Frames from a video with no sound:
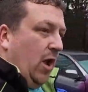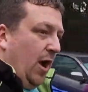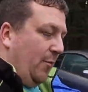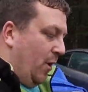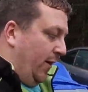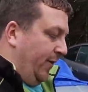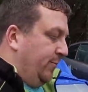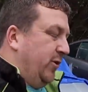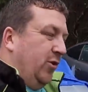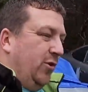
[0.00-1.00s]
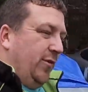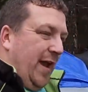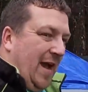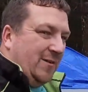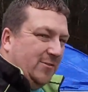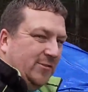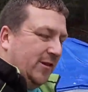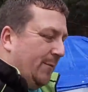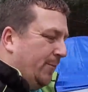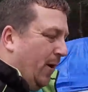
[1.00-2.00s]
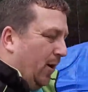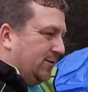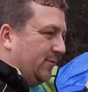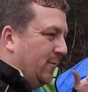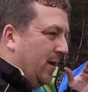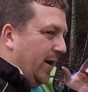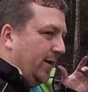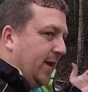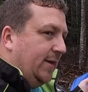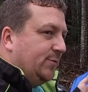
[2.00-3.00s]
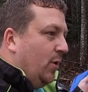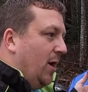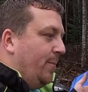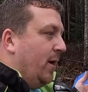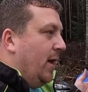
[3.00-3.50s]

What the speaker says: I wanted the computer, the axles, and a couple parts for my K-swap.